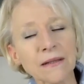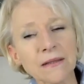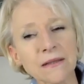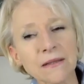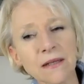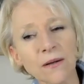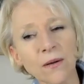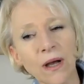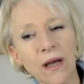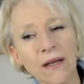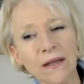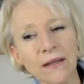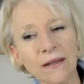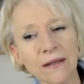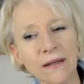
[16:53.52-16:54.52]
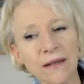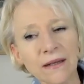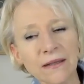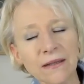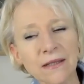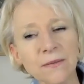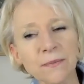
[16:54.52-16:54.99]
So
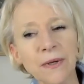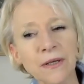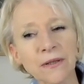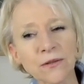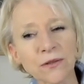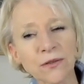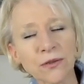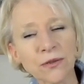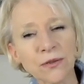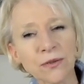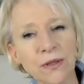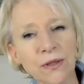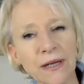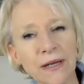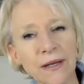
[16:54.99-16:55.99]
I spoke to